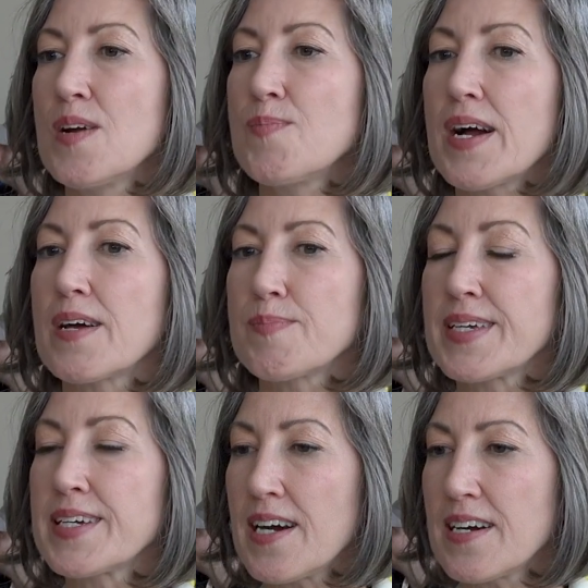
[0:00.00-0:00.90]
But
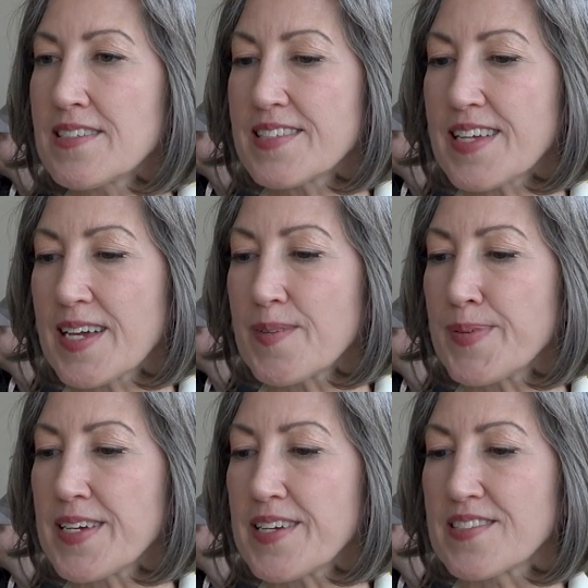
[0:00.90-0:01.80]
because the
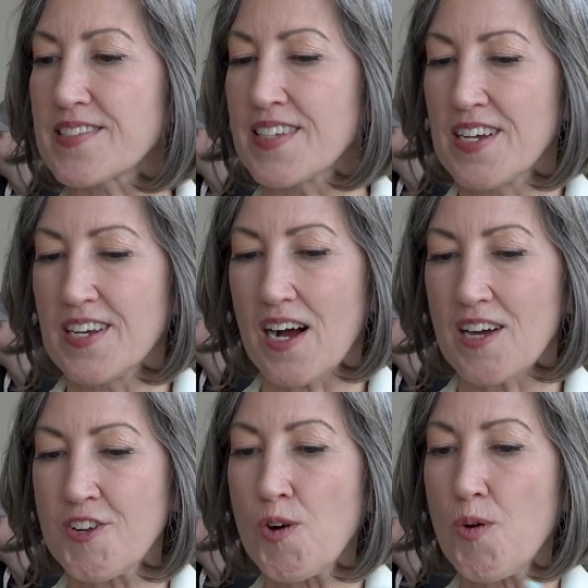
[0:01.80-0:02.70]
APs
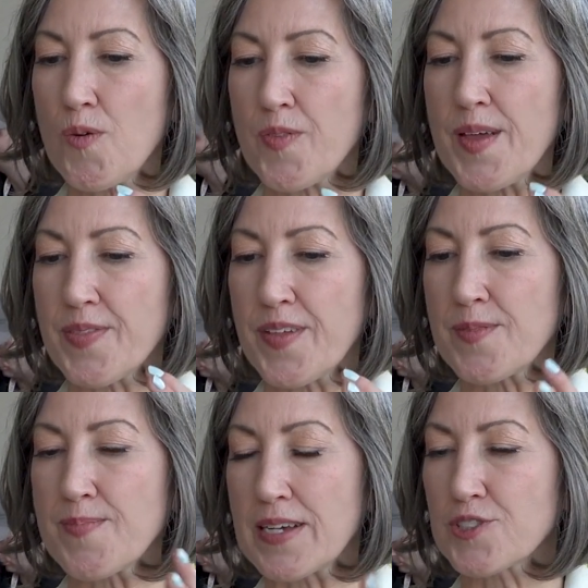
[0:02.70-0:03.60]
know, they,
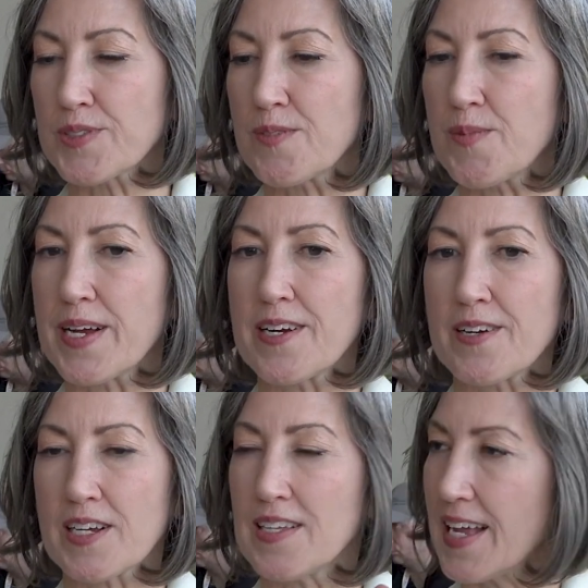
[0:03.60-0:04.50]
they're measuring
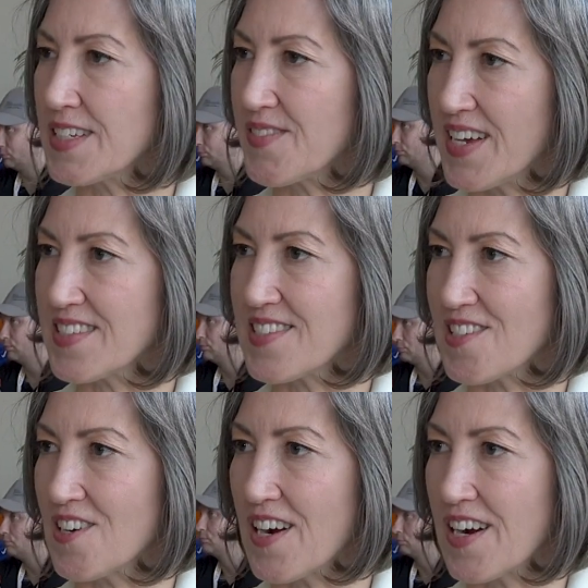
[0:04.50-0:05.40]
where client devices
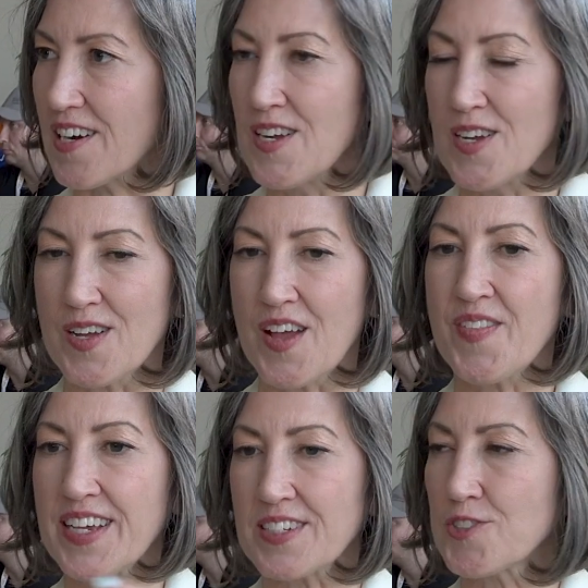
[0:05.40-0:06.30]
are and
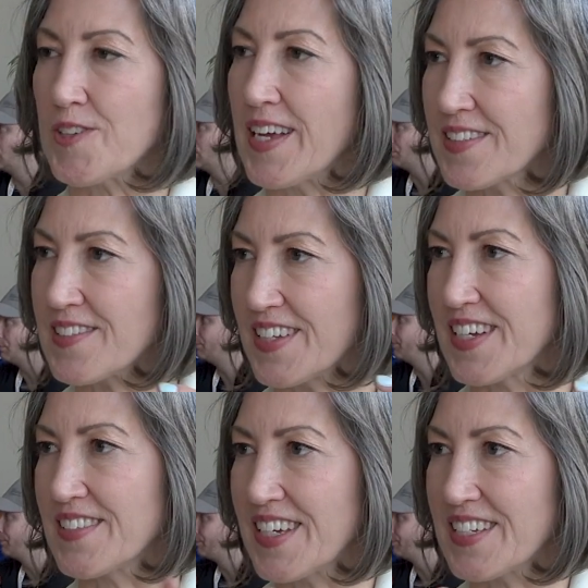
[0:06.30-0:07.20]
they can
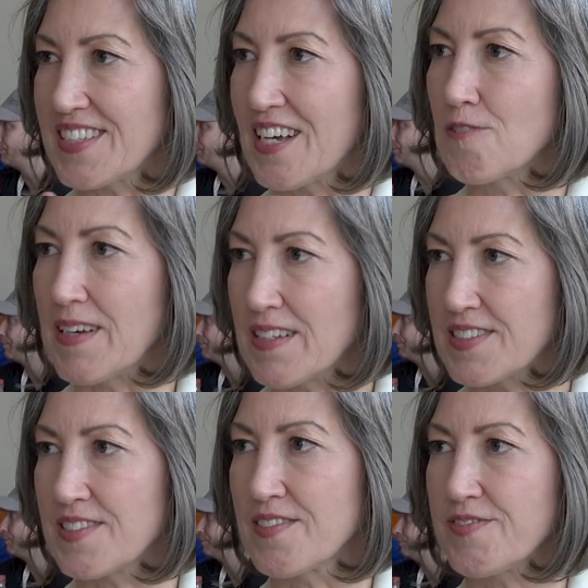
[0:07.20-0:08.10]
triangulate and they can tell
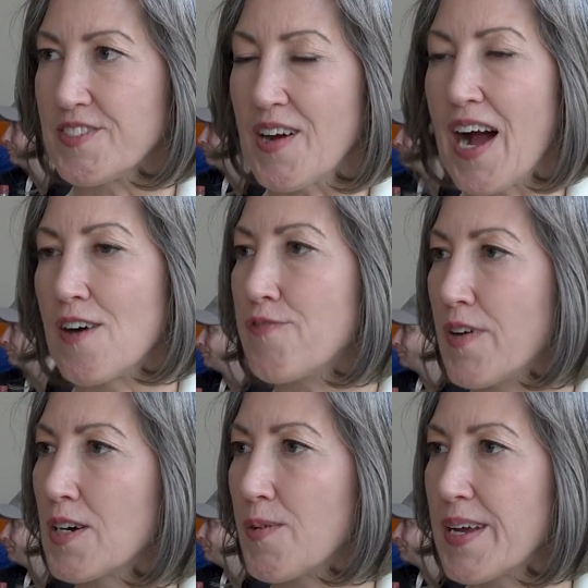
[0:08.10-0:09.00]
relative, you know, how
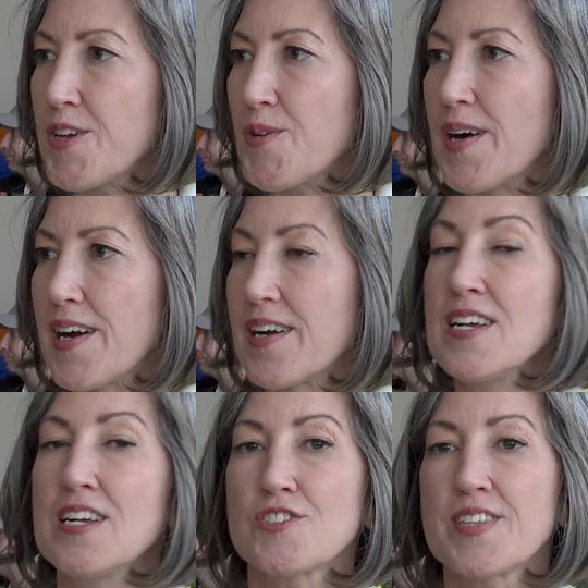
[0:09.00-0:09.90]
far away you are.
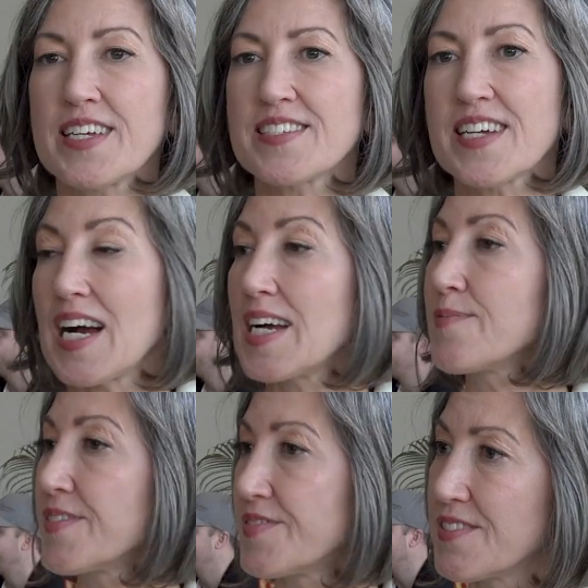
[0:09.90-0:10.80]
So they can say,
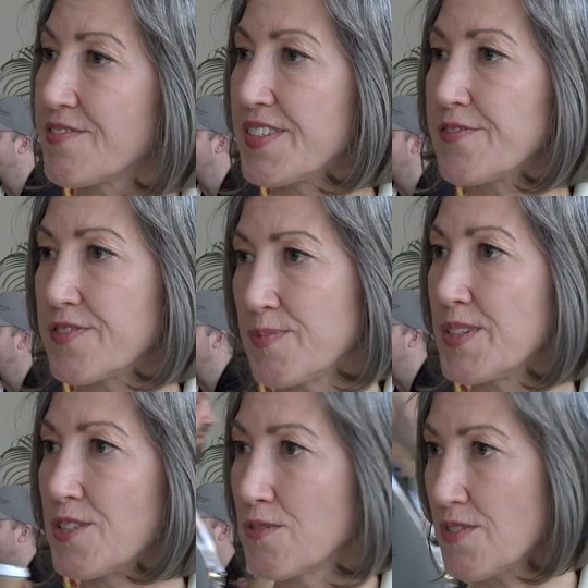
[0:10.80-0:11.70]
I'm 15 feet from
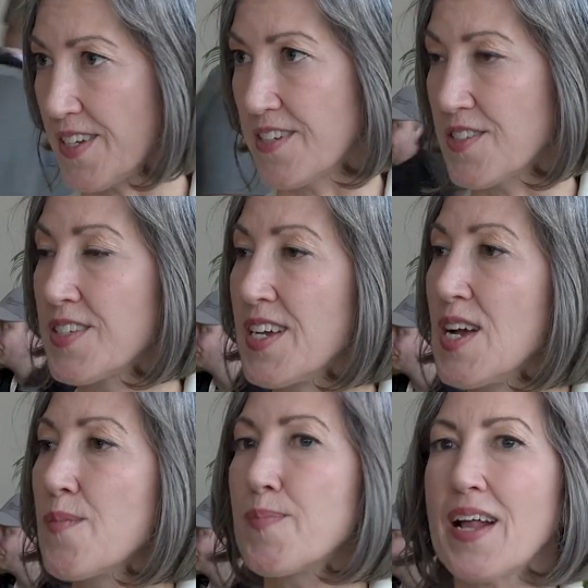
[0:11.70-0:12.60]
you, Zeus,
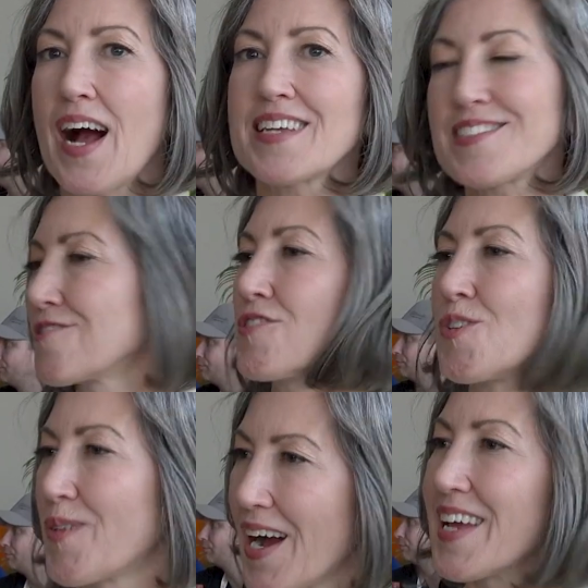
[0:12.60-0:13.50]
but I still don't
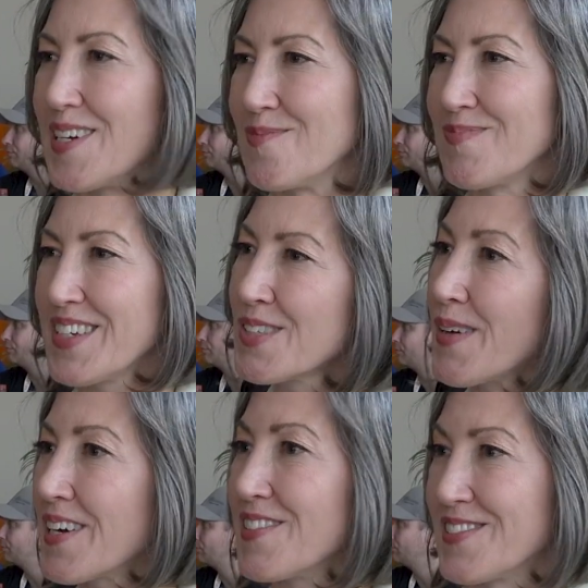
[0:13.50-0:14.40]
know where I am in the
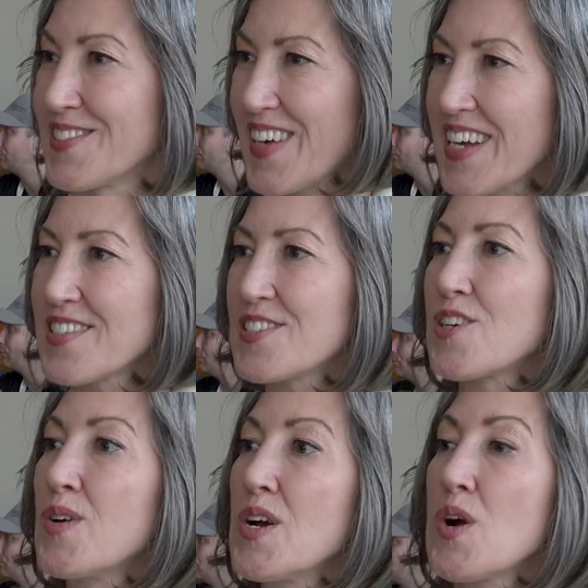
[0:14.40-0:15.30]
world, right?
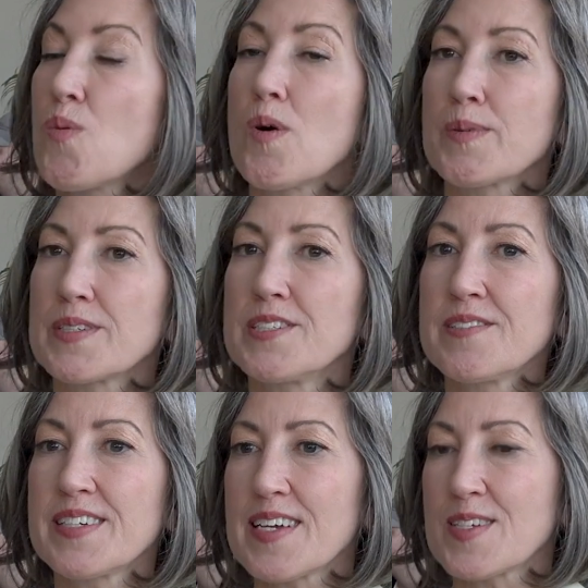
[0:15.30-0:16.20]
So what we're
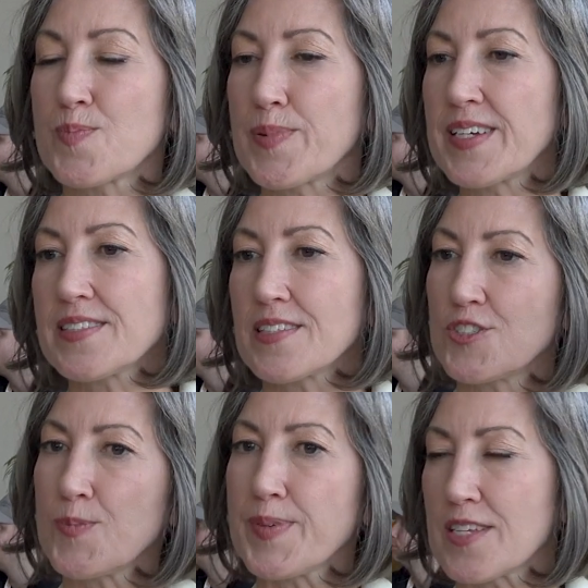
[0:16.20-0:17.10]
doing is bringing the
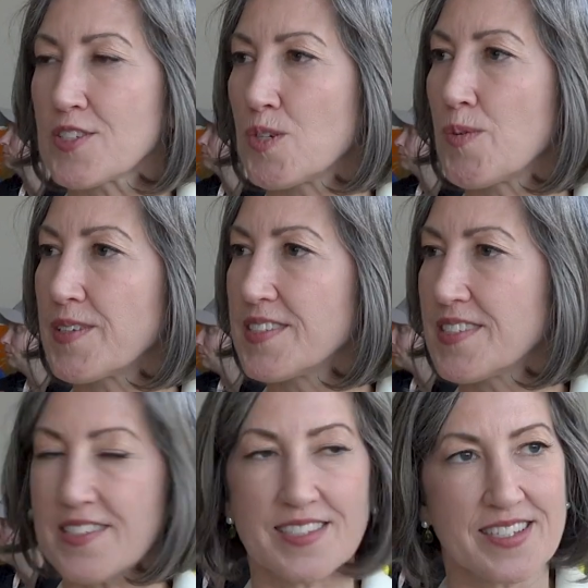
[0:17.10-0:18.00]
GPS
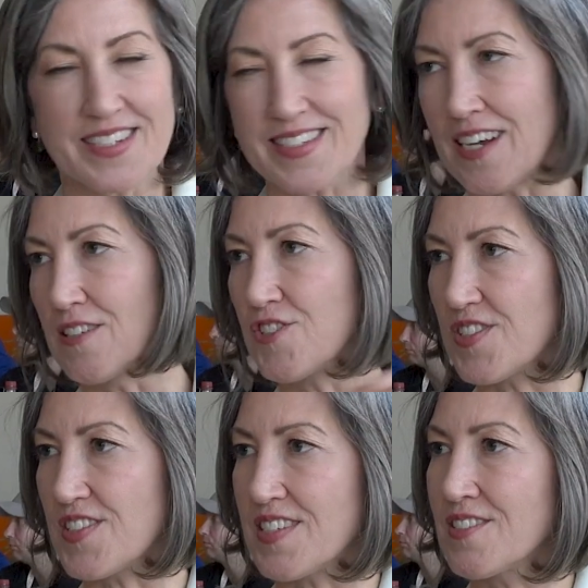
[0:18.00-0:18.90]
coordinates
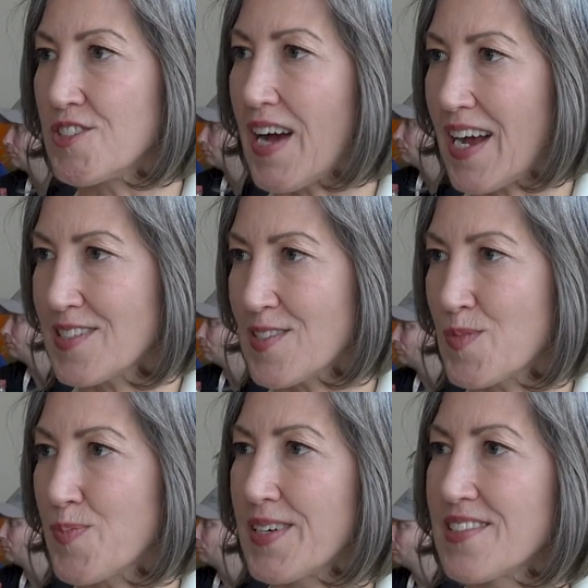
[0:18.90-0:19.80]
intelligence into access
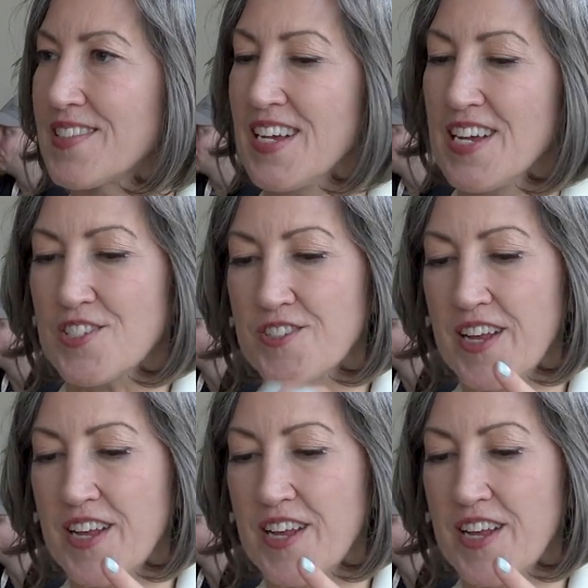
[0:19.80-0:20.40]
points. So